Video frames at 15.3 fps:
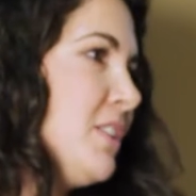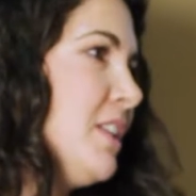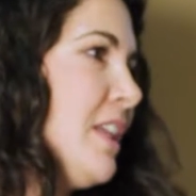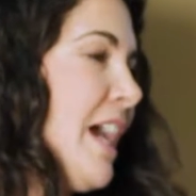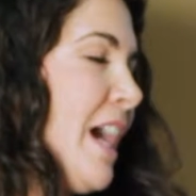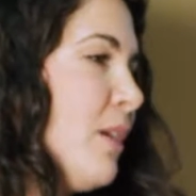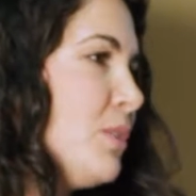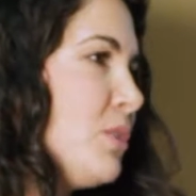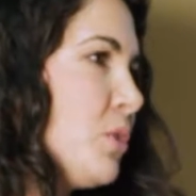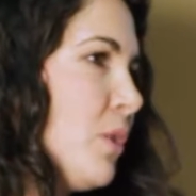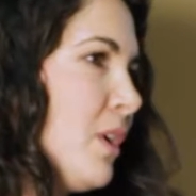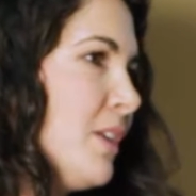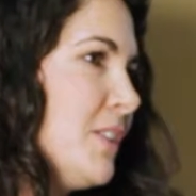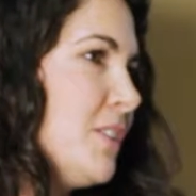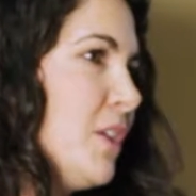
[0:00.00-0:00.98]
to the
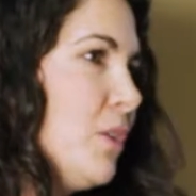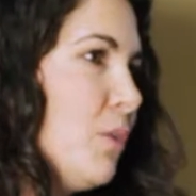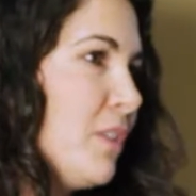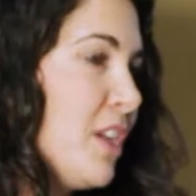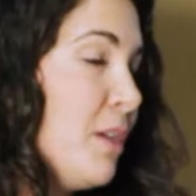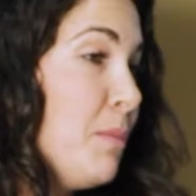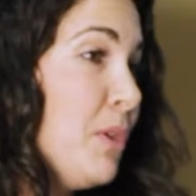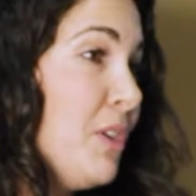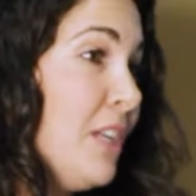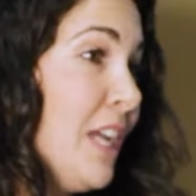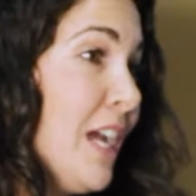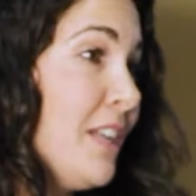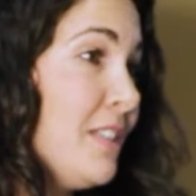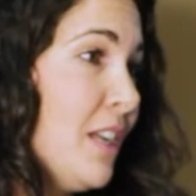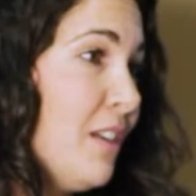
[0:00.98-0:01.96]
outdoors with
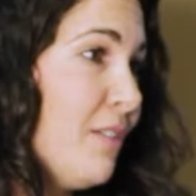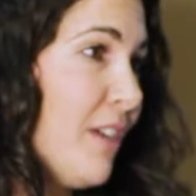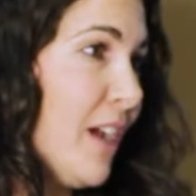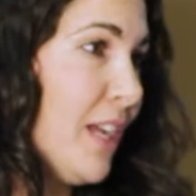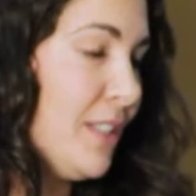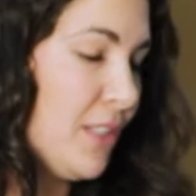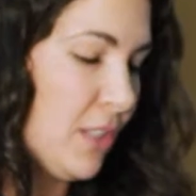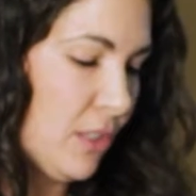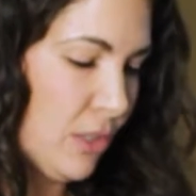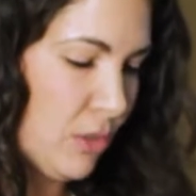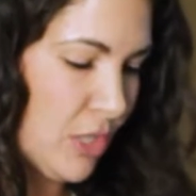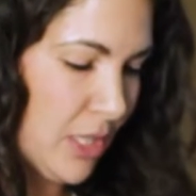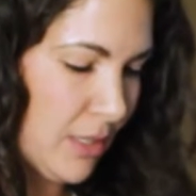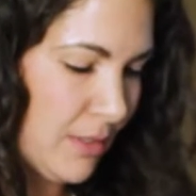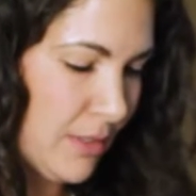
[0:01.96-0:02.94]
community-identified
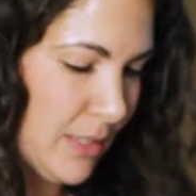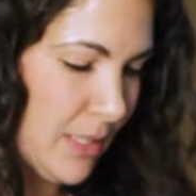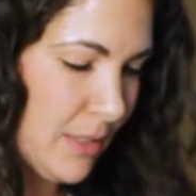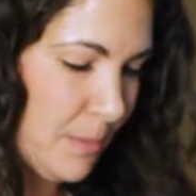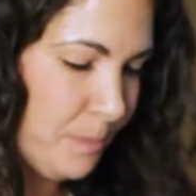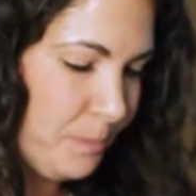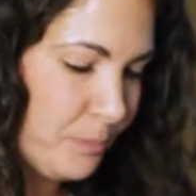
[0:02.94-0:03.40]
solutions.